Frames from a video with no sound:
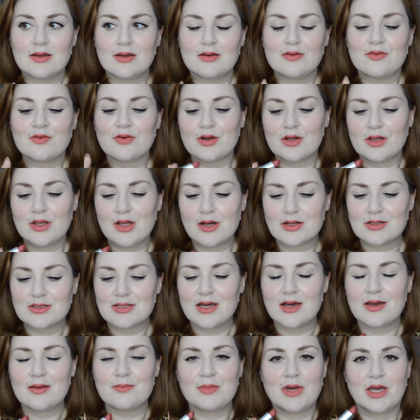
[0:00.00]
For a long
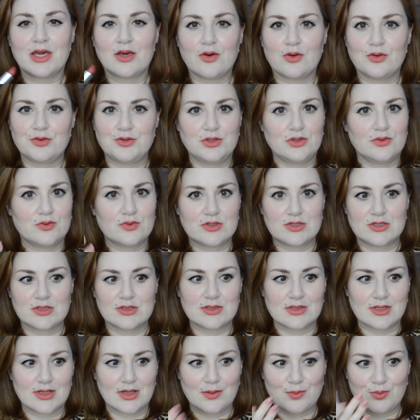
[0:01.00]
time, my go-to was just
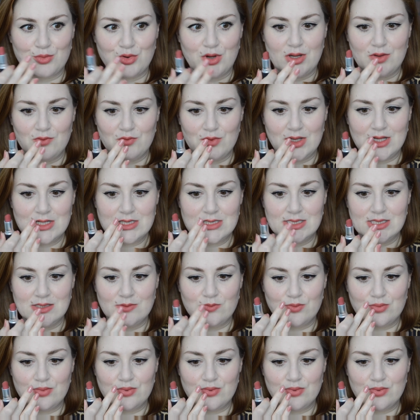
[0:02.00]
like a bright red deep